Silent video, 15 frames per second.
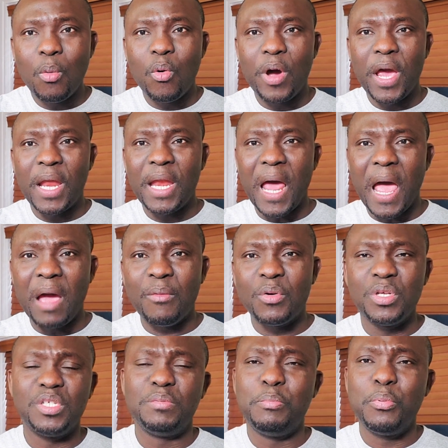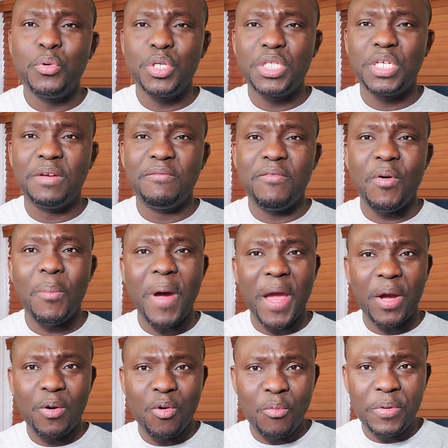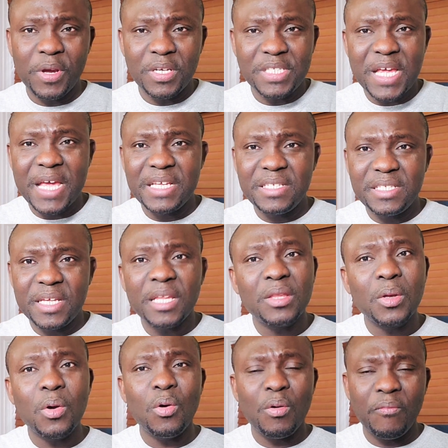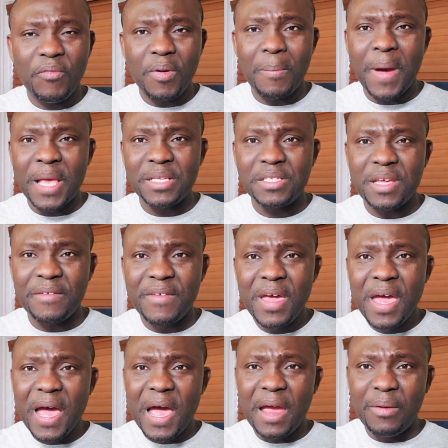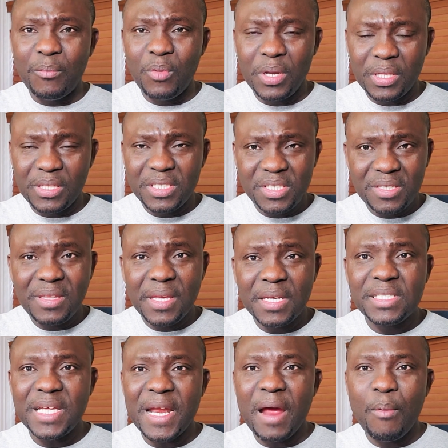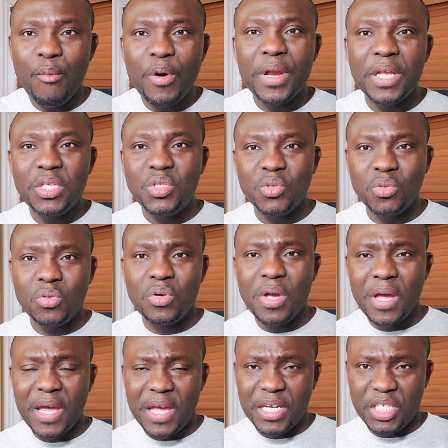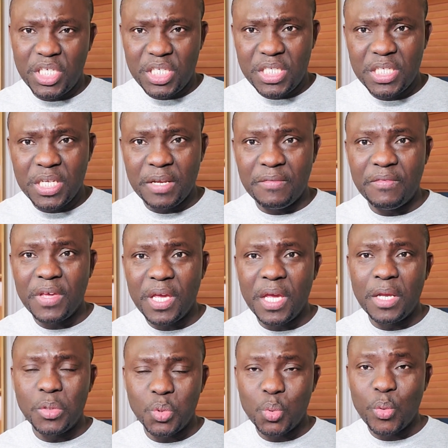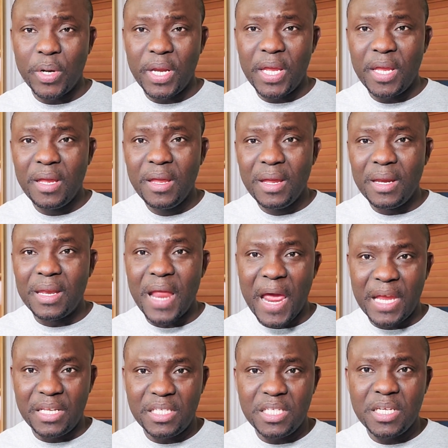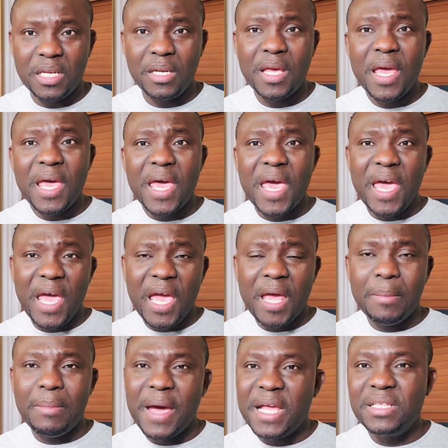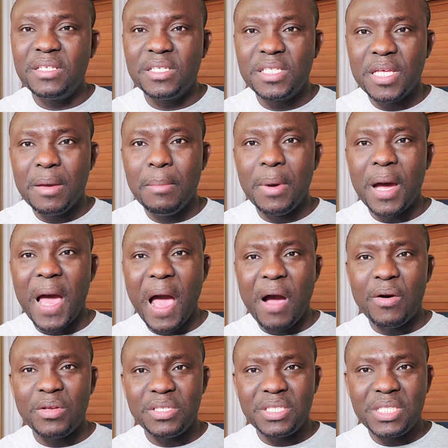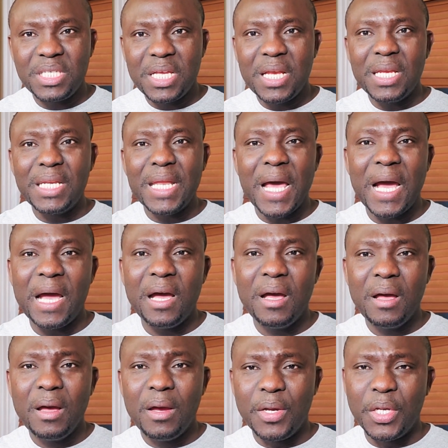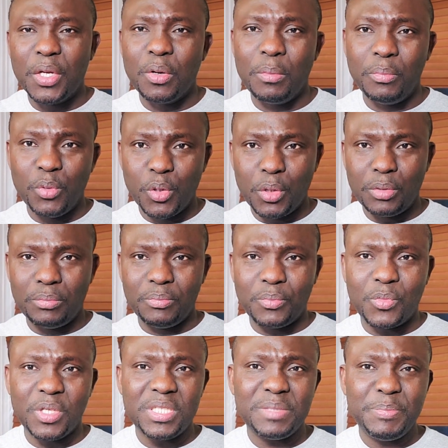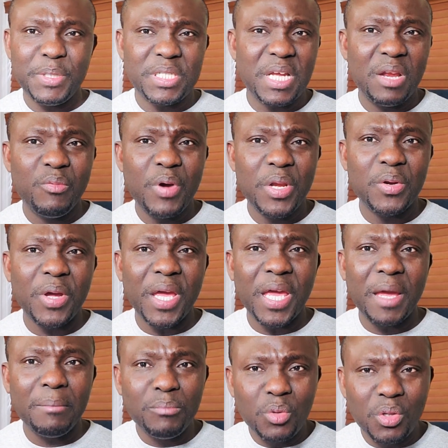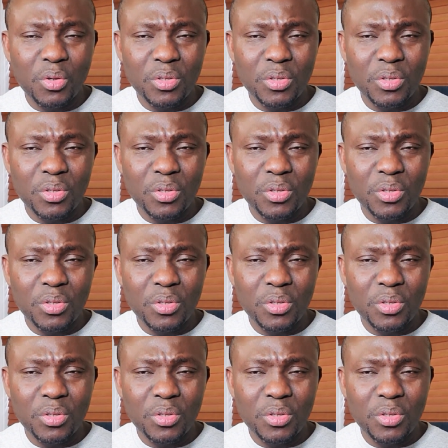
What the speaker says: when I was pushing for my goal, because I set goal for myself. These things that I wanted to achieve in 2019, and by December, I was still not, because especially when you aim